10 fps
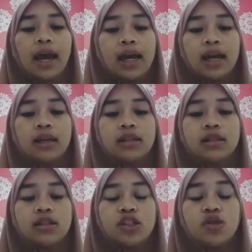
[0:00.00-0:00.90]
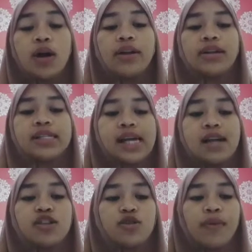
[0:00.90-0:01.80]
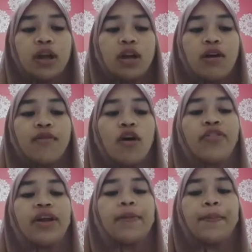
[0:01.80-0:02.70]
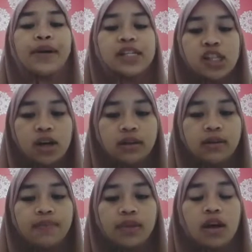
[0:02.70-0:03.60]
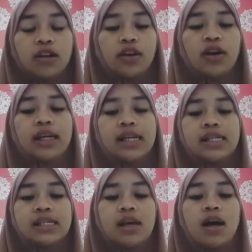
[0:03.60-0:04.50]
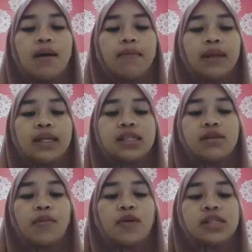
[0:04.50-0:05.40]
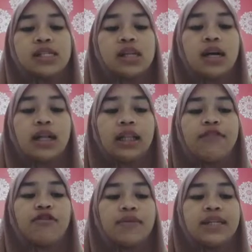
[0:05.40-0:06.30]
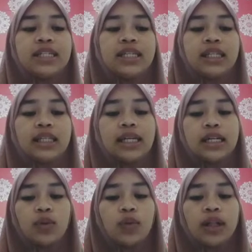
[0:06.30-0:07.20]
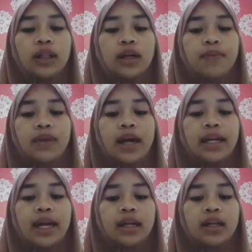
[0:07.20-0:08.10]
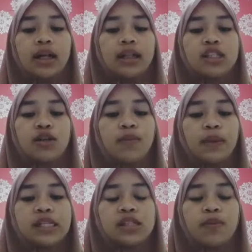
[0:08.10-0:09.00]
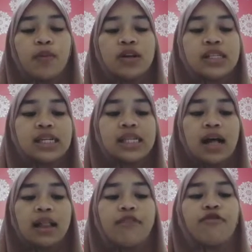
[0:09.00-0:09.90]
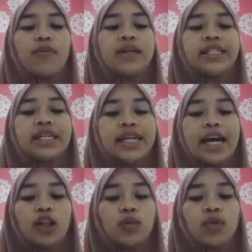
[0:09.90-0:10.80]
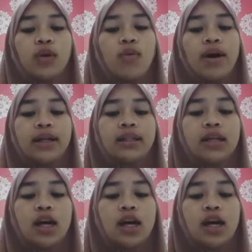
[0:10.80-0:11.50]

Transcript: and to understand the meaning of other person. Thought is place to process all information that will obtain and also place to process all information that you want